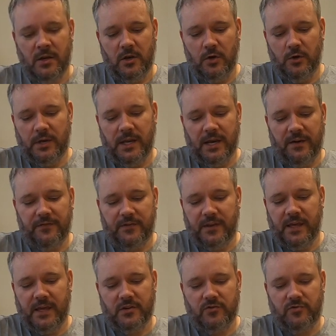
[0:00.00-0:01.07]
looking after
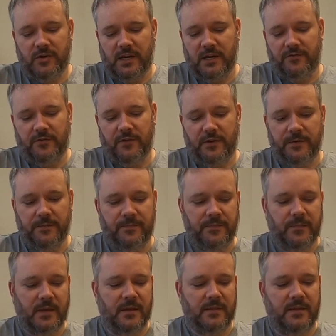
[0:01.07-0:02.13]
that tree for,
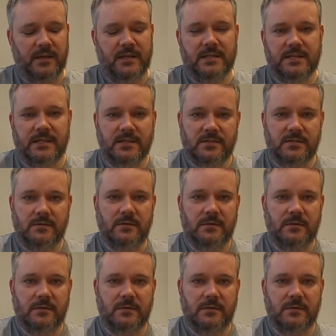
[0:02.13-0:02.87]
I think he says,